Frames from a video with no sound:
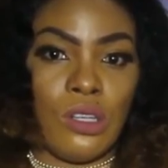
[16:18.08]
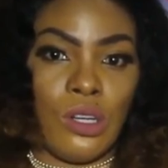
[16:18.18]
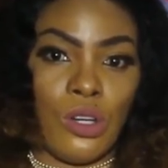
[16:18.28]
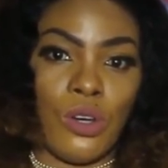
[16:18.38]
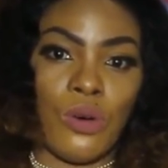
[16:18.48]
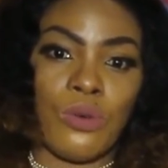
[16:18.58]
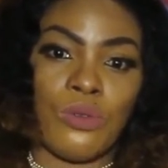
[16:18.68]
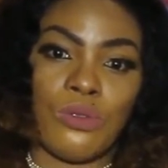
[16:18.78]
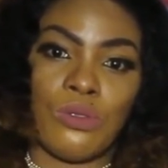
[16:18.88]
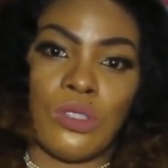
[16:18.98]
You know,
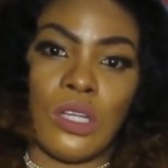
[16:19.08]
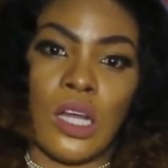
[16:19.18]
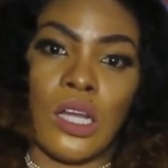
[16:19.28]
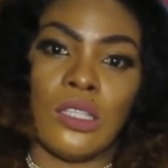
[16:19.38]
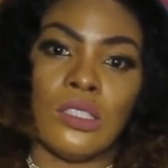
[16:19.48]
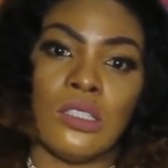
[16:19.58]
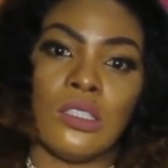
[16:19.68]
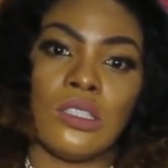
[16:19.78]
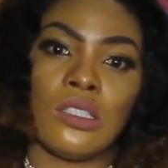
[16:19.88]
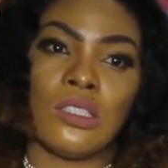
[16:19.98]
and
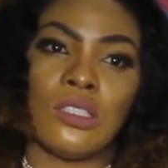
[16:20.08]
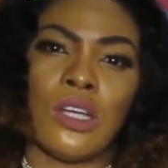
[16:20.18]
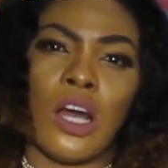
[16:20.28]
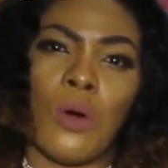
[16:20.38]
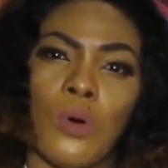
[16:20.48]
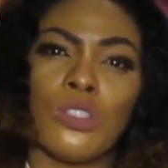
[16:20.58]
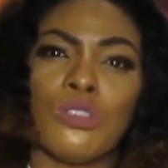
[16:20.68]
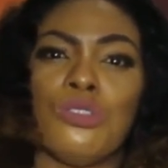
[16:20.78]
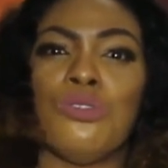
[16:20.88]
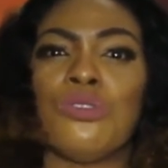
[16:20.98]
I want
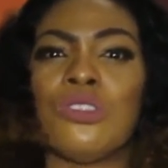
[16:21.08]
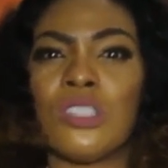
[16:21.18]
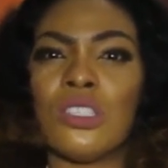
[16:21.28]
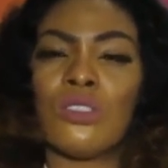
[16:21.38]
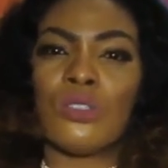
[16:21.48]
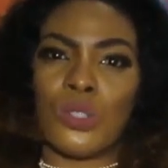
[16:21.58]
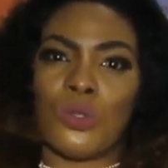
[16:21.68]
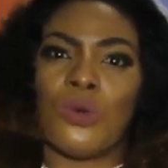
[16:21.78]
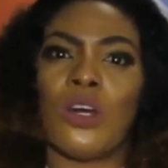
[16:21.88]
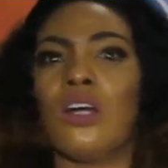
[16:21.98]
to use it
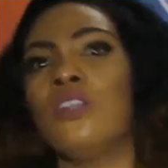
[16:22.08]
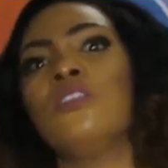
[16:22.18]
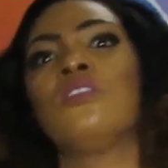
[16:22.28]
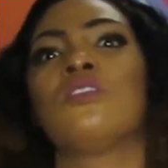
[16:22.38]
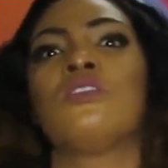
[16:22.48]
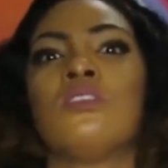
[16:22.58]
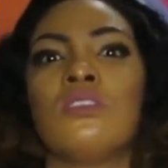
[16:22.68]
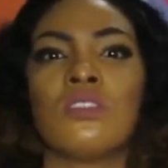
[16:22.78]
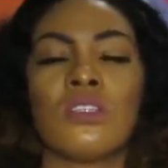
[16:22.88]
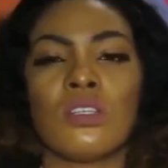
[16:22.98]
to
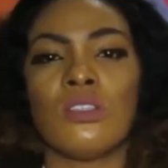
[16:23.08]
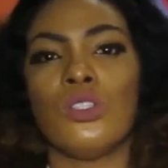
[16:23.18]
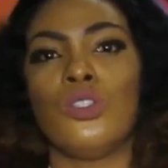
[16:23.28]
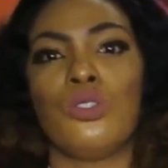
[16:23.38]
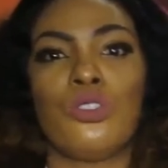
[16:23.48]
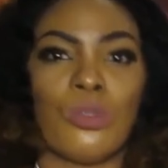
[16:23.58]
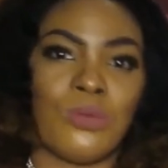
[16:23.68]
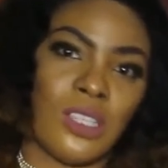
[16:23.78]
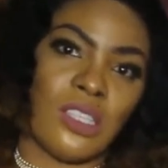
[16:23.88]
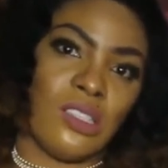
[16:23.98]
do
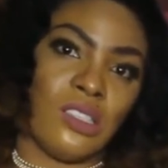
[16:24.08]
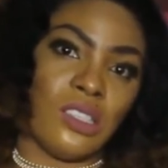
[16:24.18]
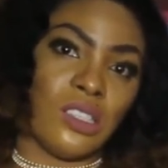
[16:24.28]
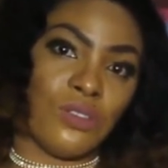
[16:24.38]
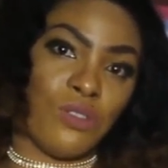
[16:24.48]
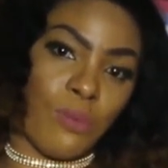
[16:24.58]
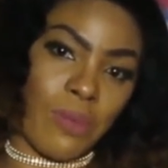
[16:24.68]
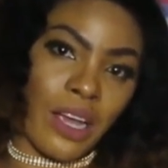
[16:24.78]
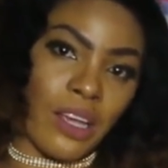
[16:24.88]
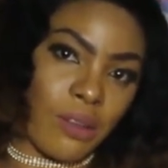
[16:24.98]
some certain things for
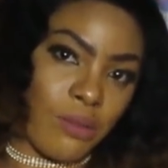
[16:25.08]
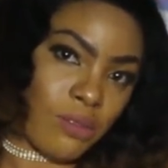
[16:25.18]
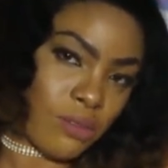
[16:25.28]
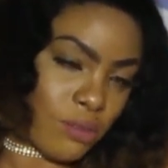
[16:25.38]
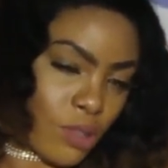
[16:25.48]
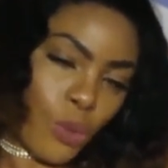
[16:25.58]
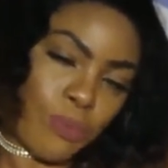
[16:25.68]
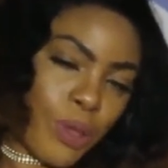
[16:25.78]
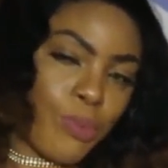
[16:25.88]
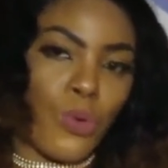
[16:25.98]
my
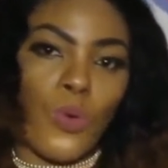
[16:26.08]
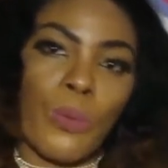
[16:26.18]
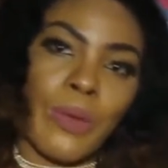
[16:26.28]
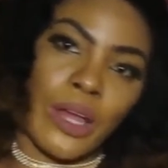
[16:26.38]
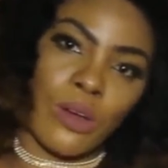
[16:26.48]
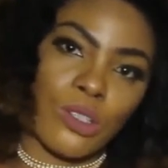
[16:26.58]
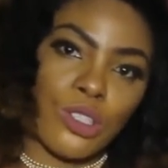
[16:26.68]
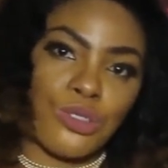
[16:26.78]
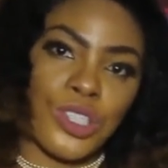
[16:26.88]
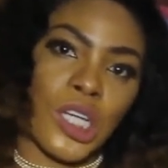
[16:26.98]
people, my
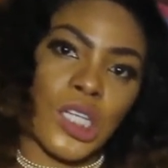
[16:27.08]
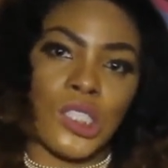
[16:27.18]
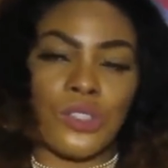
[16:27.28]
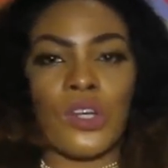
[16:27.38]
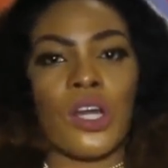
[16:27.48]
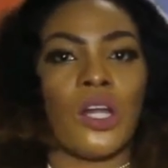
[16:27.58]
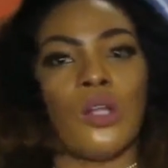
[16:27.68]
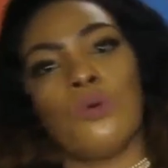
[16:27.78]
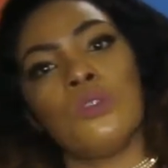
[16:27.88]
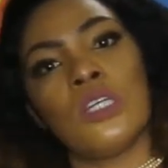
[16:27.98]
country, Nigeria,
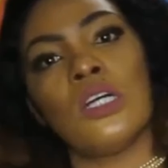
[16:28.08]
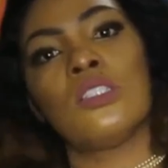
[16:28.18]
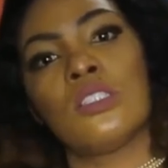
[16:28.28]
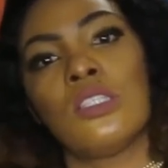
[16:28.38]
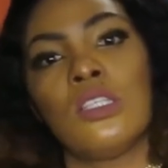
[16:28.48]
and all that.